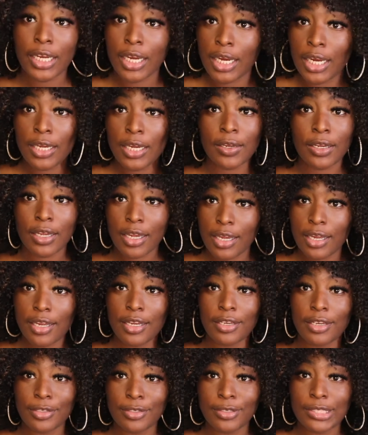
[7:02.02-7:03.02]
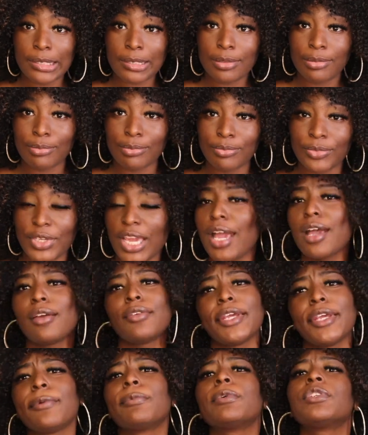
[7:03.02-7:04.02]
Girl Curlz, y'all
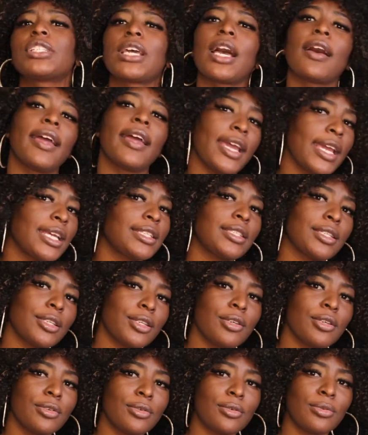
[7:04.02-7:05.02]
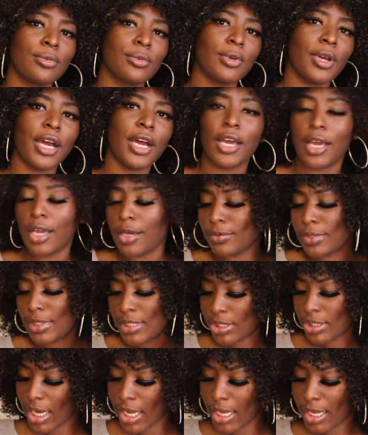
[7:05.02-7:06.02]
did what y'all had to do on the
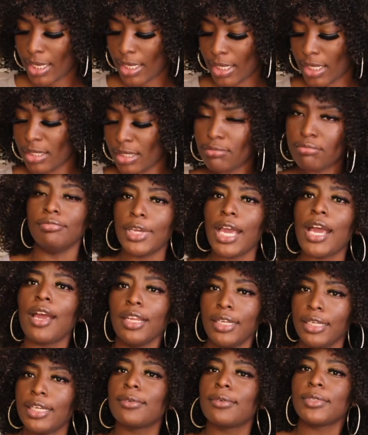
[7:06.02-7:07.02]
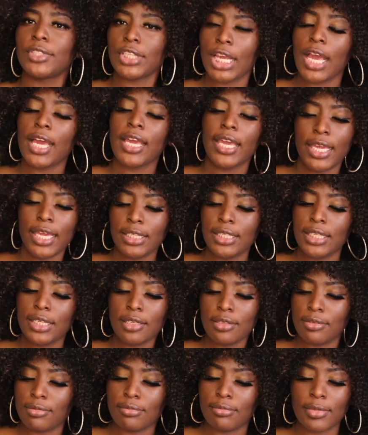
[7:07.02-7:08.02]
Jade. Y'all did what y'all had to do.